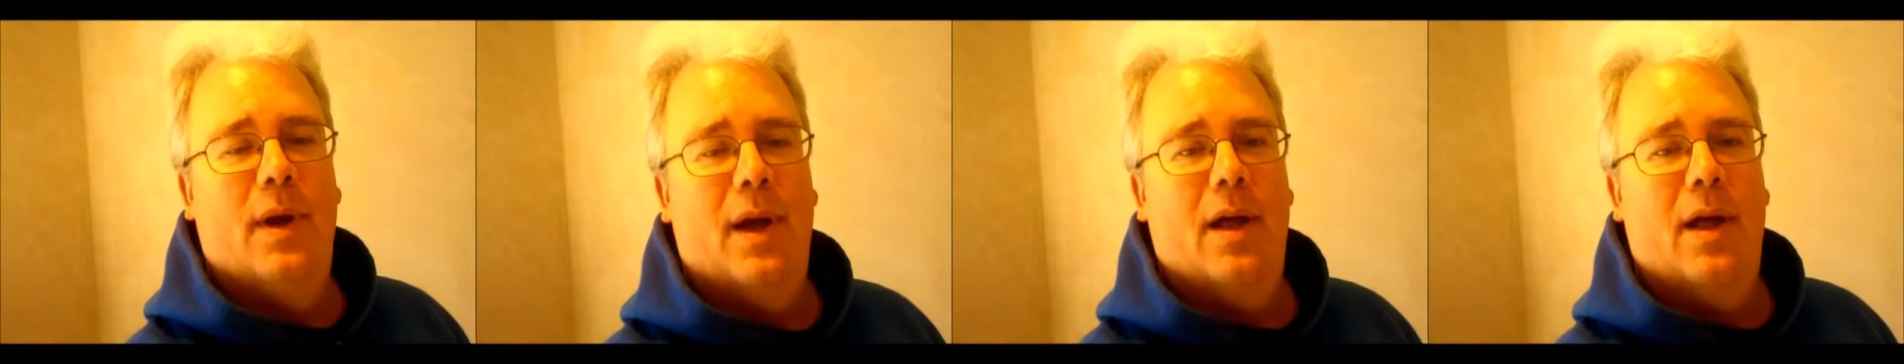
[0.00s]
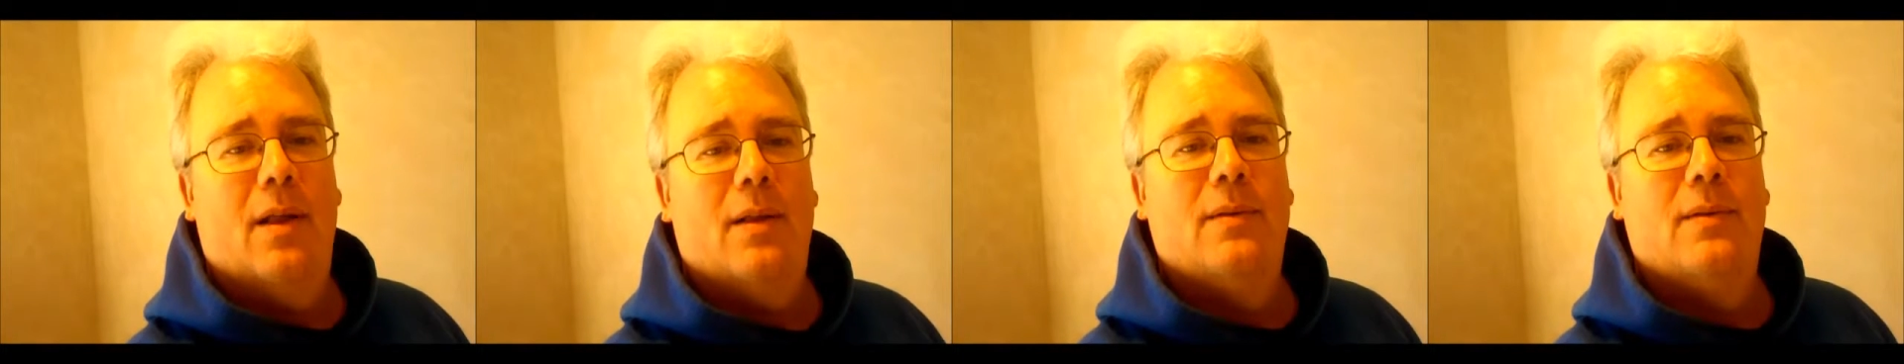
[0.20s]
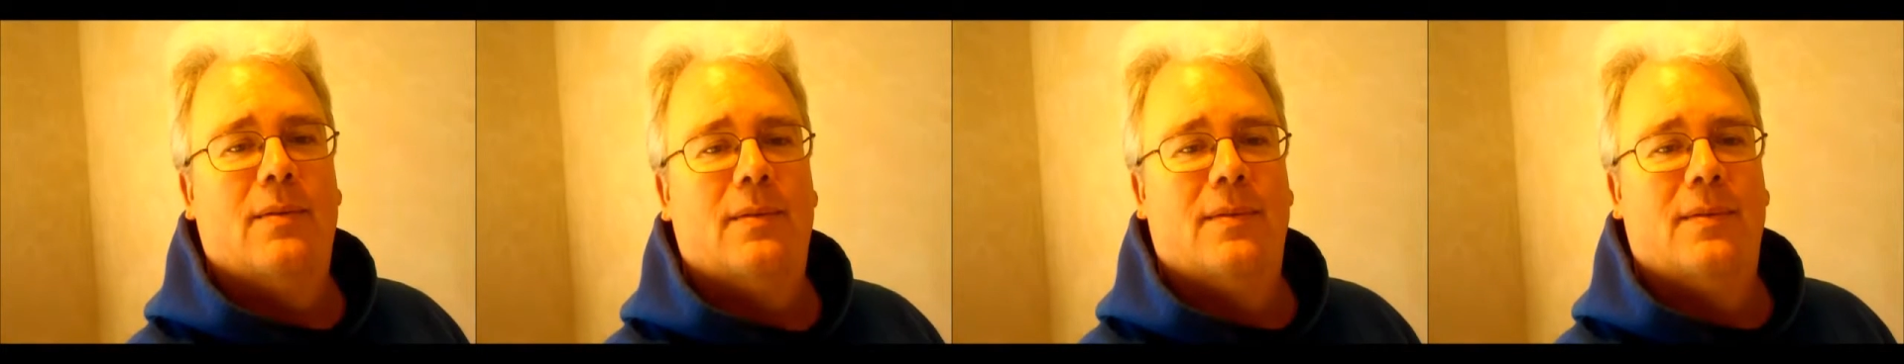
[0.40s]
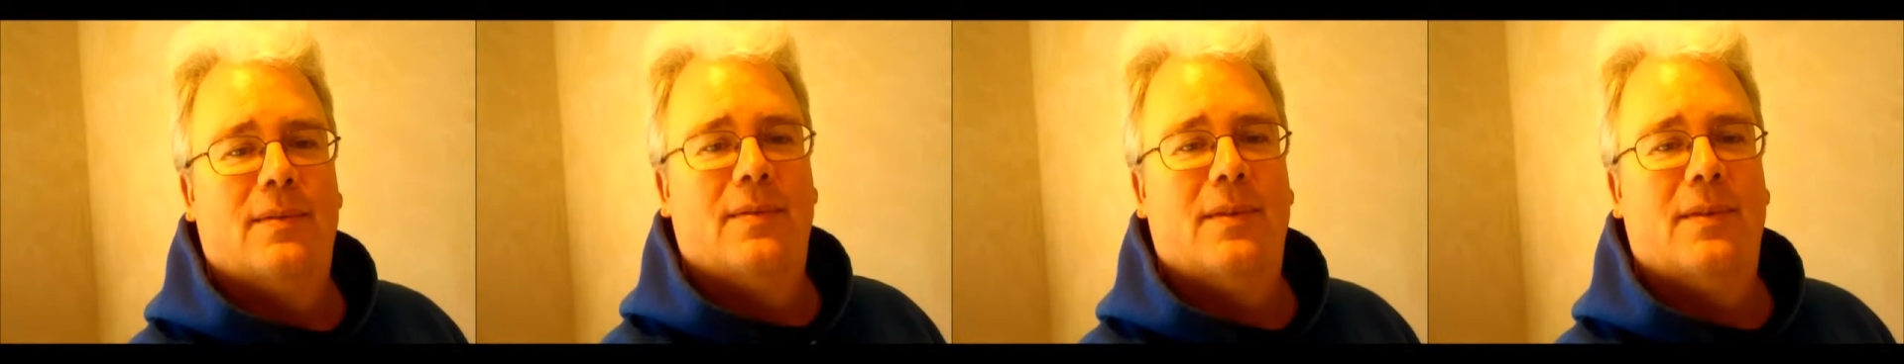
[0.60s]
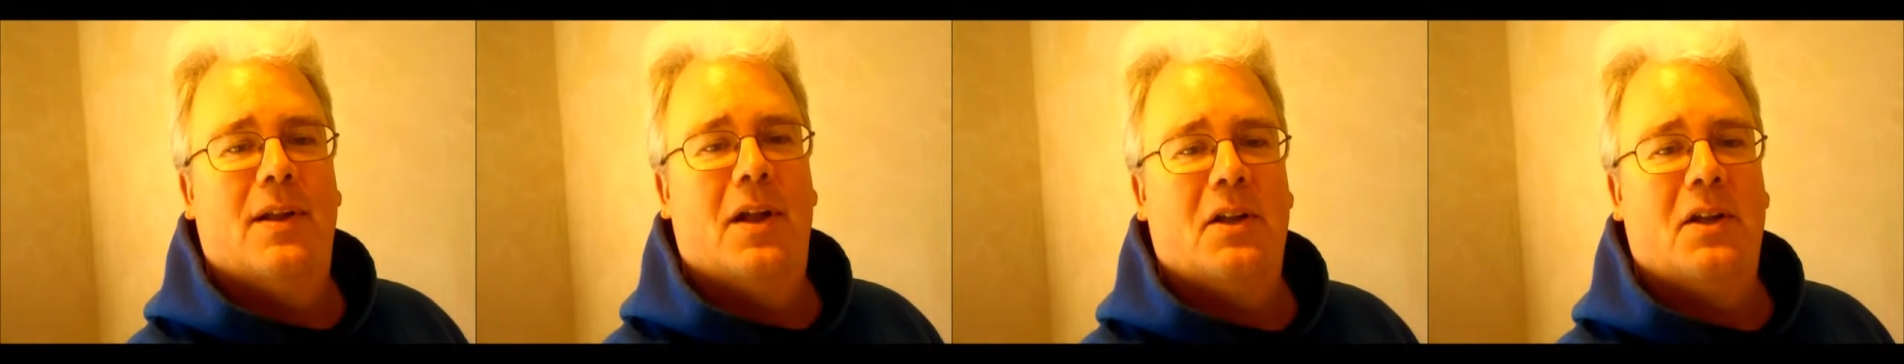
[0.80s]
Well,
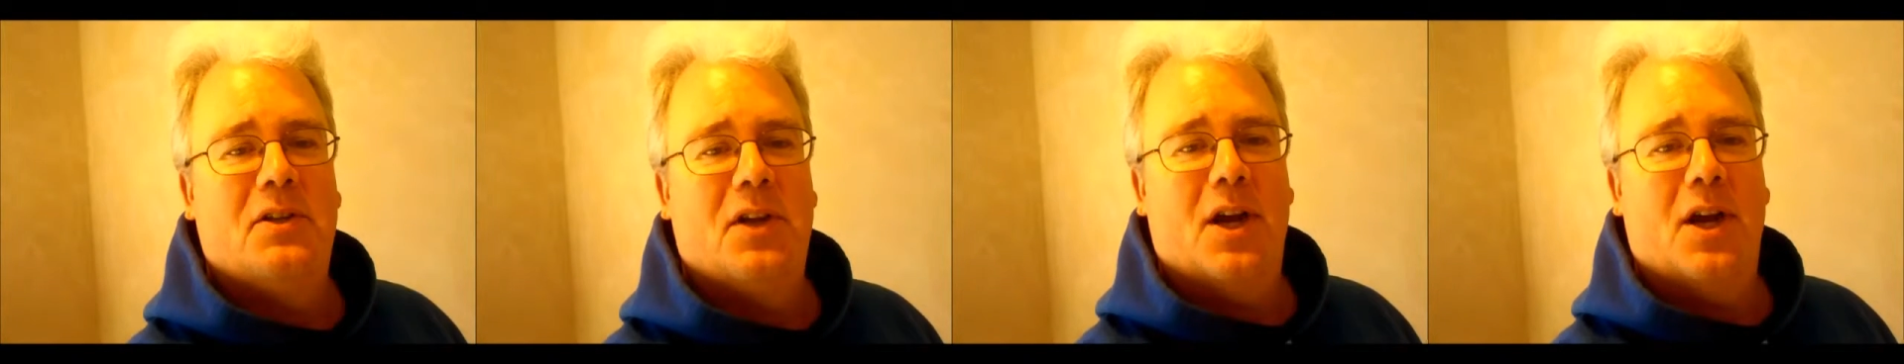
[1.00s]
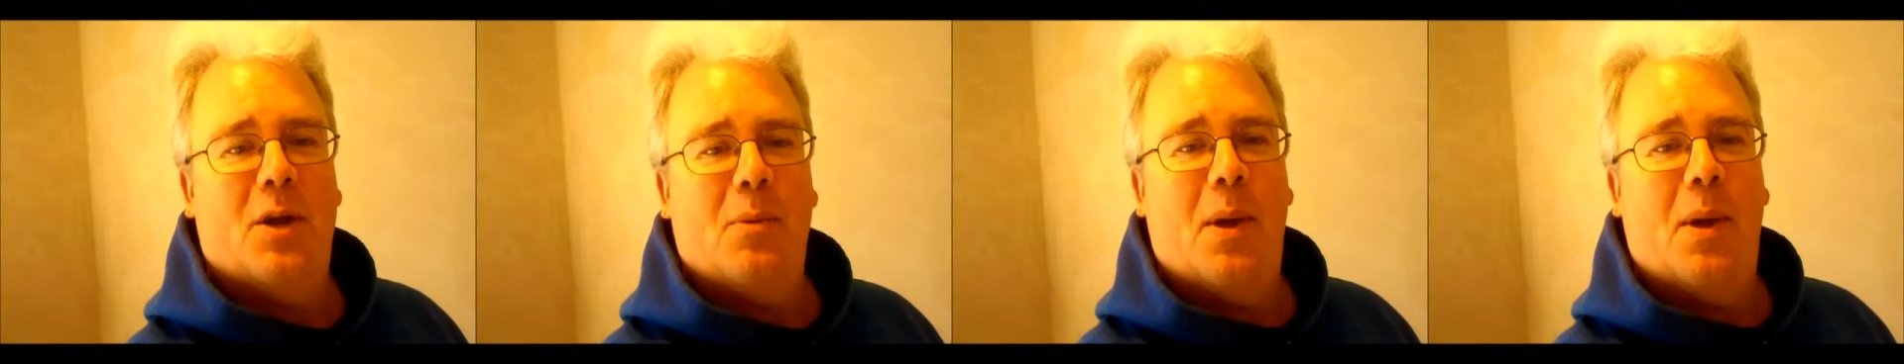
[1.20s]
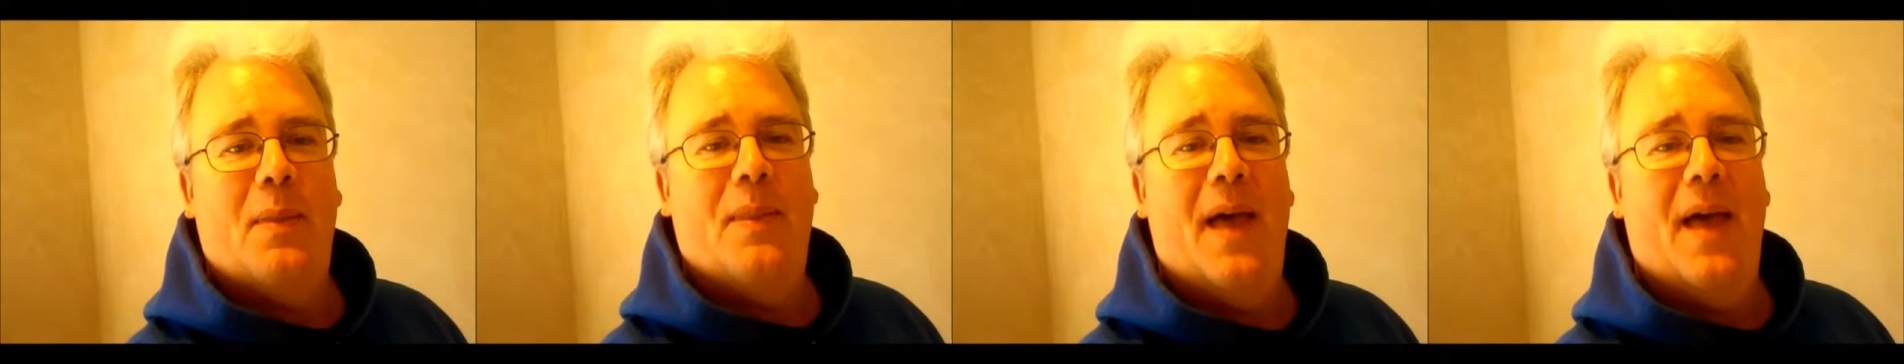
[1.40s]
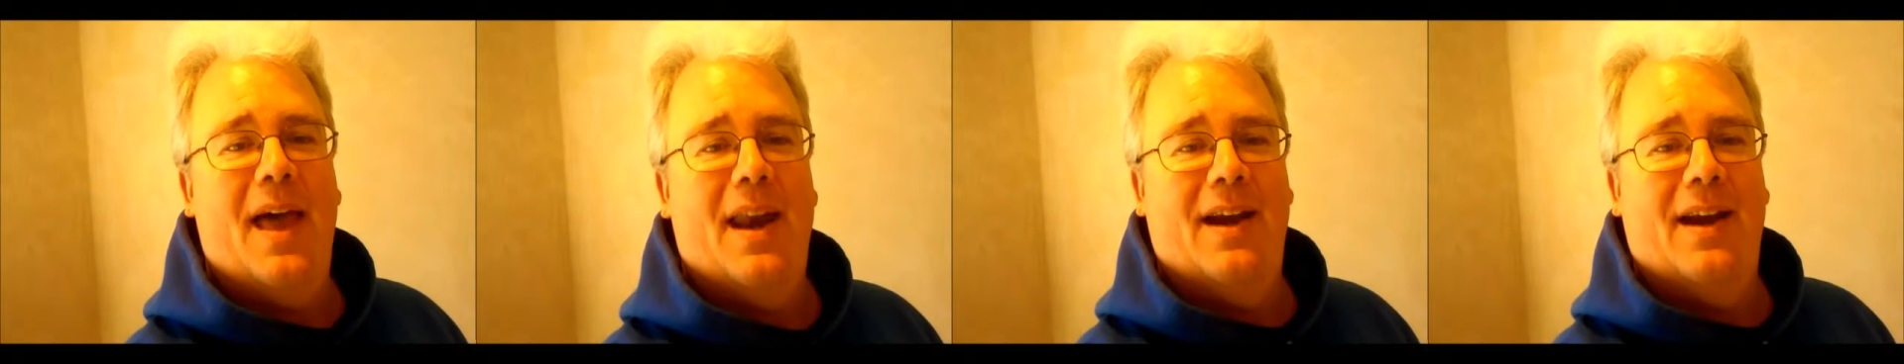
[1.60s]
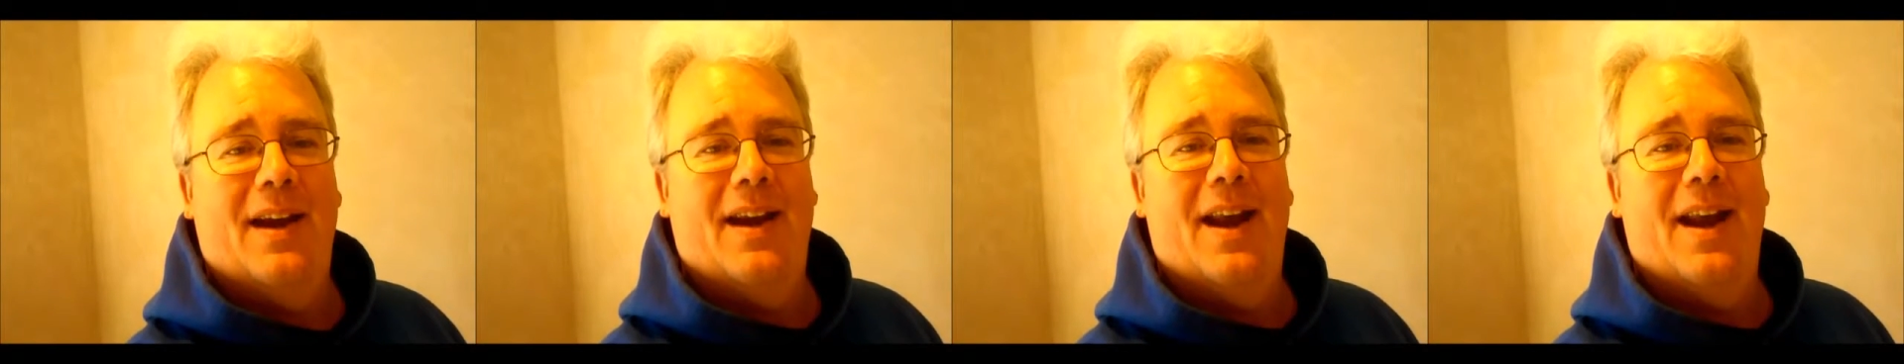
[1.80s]
I'll talk about
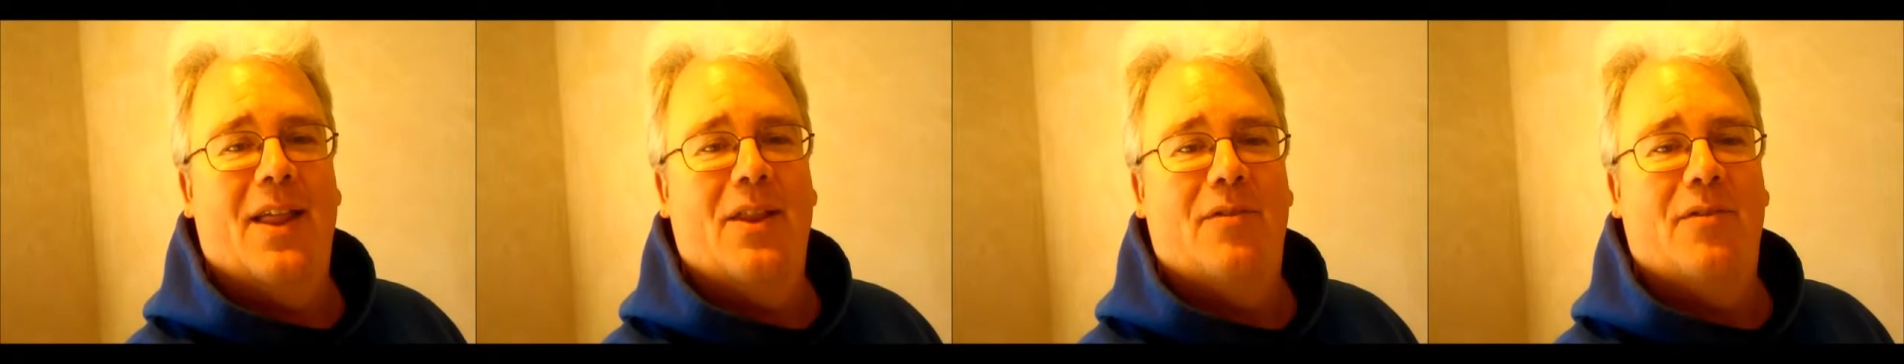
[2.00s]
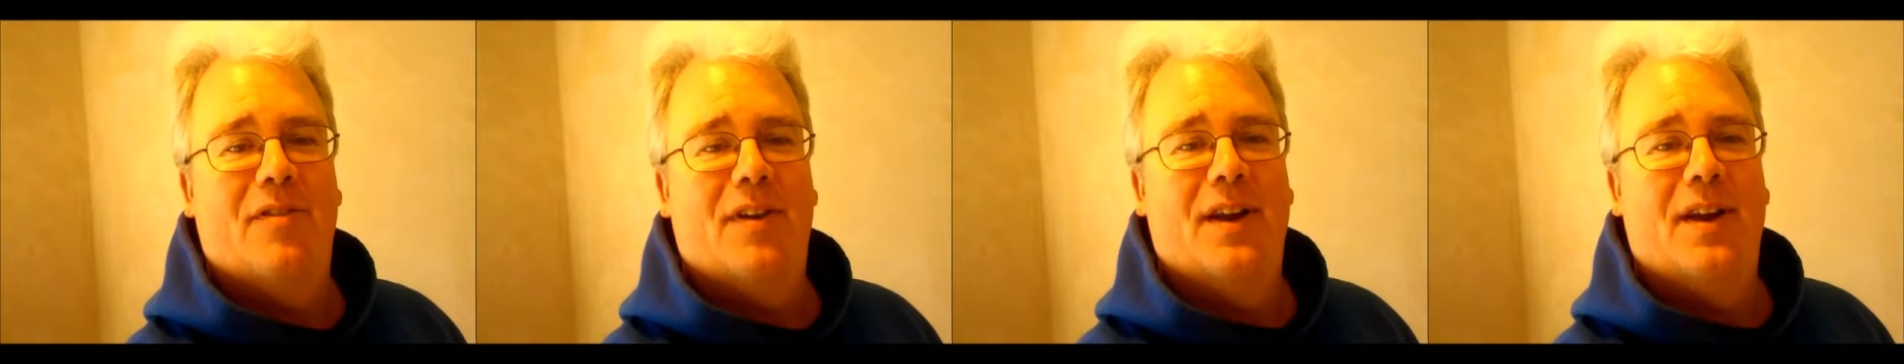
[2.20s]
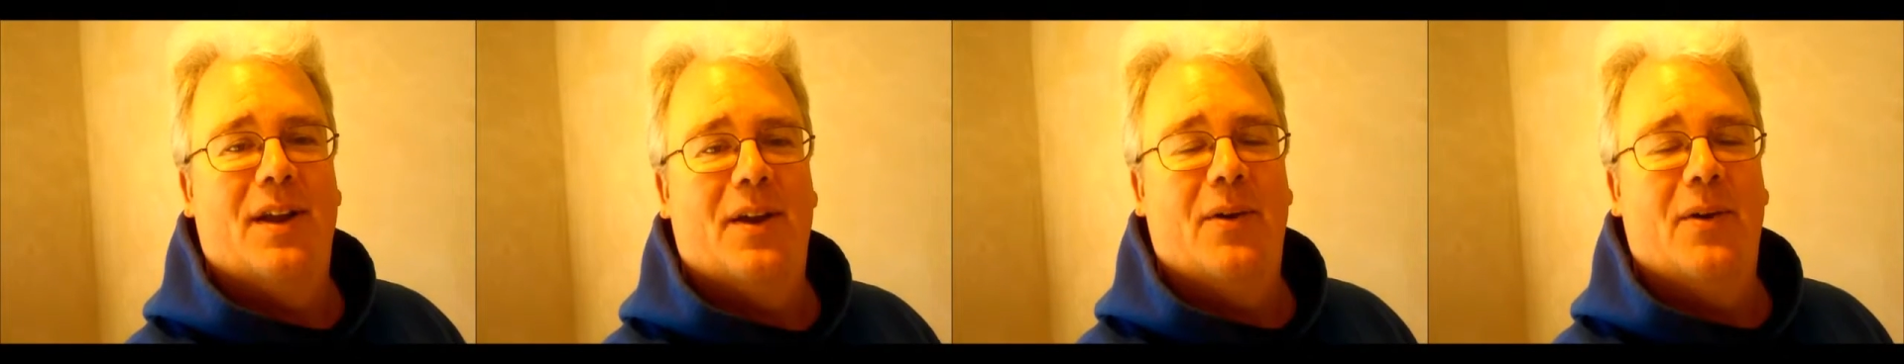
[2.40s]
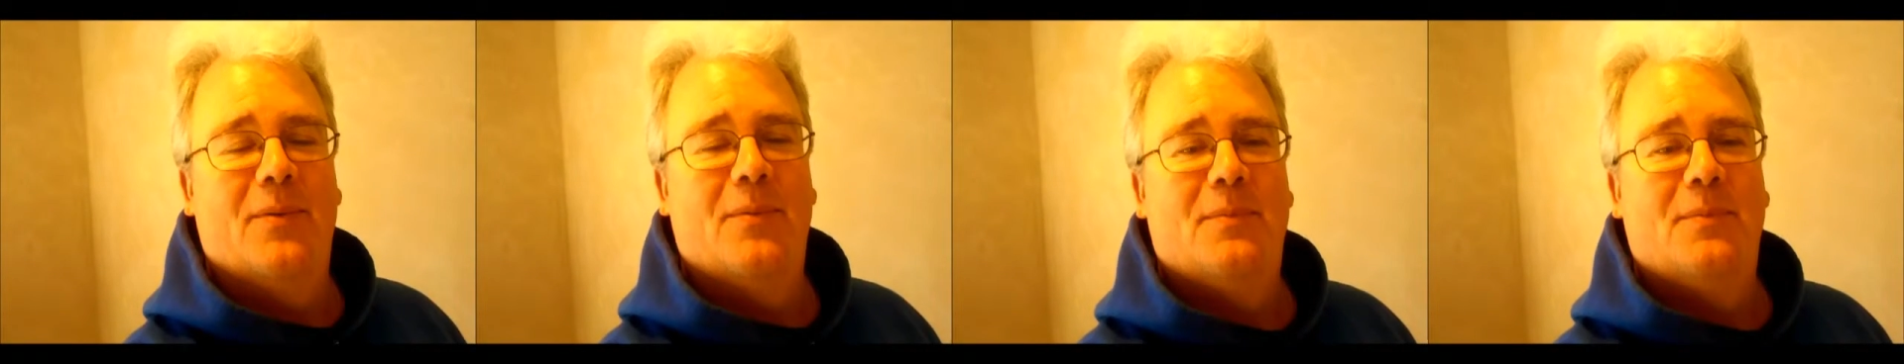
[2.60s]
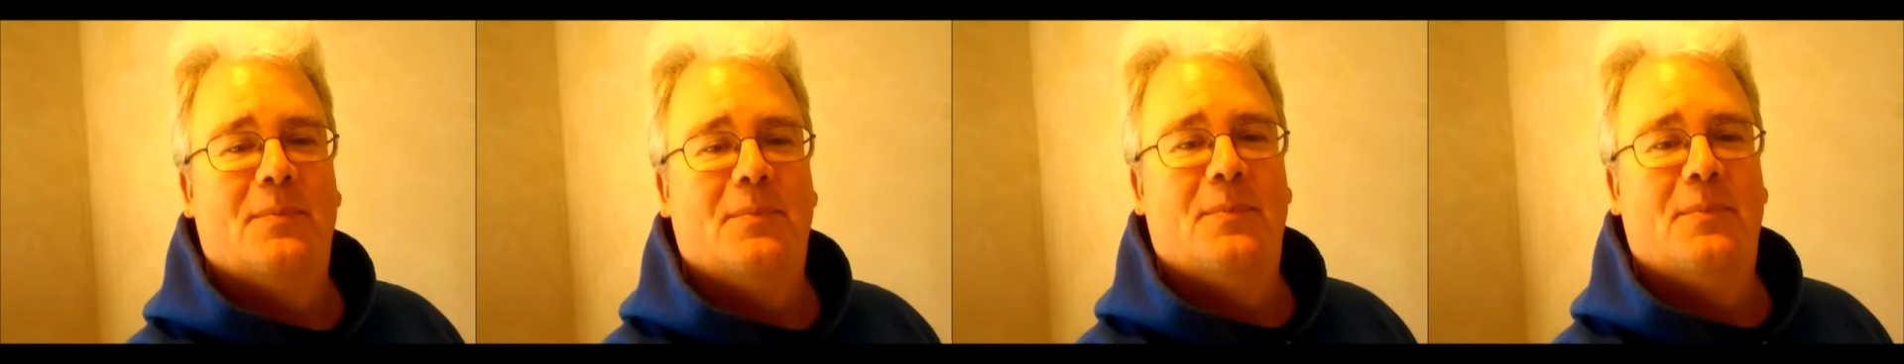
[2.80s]
that in another video.